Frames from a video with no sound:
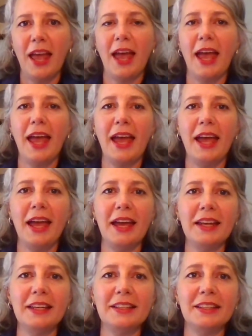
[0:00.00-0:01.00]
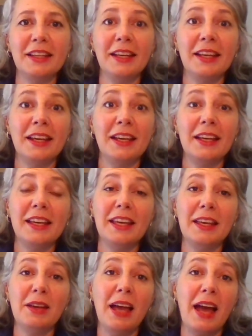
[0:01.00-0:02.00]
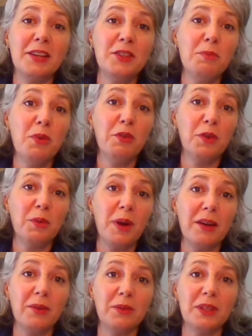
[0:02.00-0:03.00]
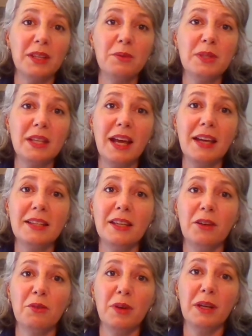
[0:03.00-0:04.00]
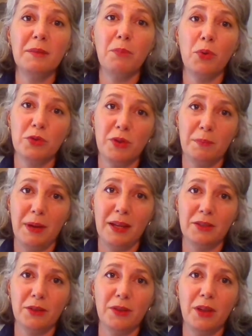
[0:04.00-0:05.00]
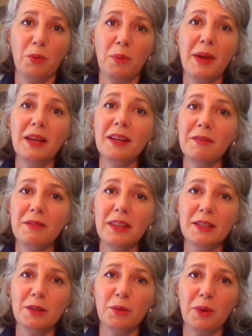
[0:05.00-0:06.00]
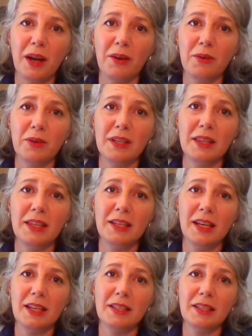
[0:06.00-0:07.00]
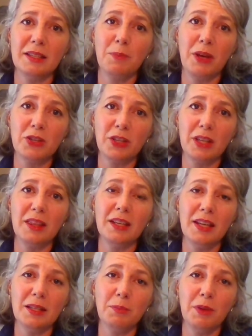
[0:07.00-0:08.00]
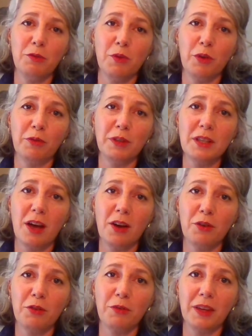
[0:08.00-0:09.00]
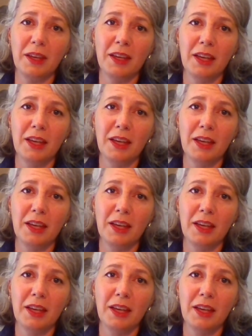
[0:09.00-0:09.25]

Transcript: And he had to move around. He was an itinerant portrait painter. There were many of these around in the days, especially the days before photography.